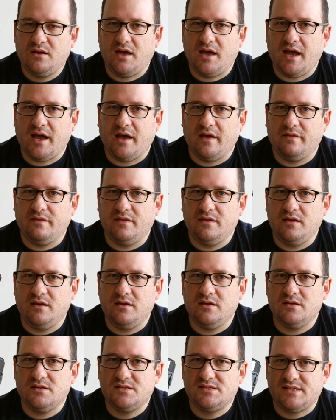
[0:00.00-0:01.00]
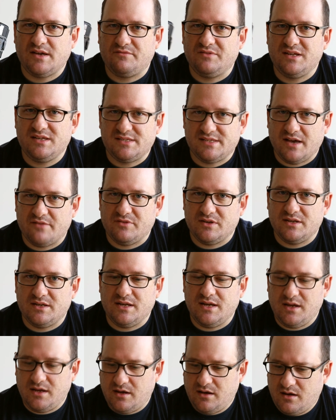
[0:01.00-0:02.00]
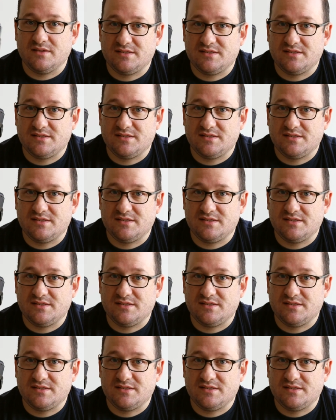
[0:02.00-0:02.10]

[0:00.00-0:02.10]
and the 77D.